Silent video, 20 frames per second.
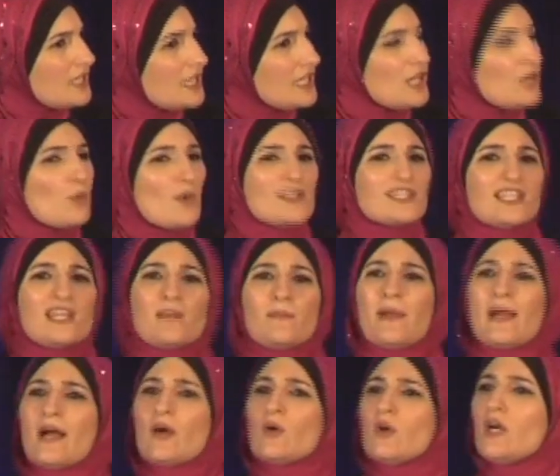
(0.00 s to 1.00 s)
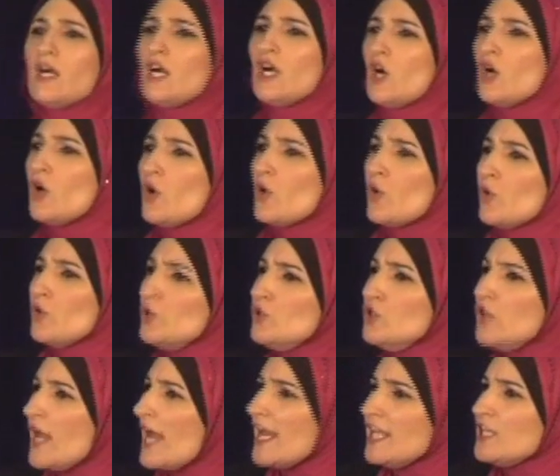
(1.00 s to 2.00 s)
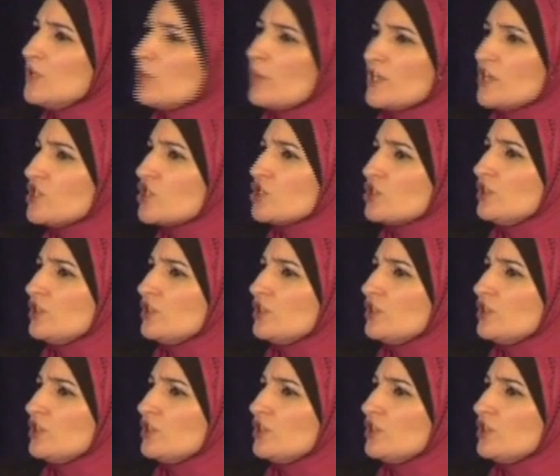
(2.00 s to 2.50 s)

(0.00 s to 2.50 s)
It wasn't about anyone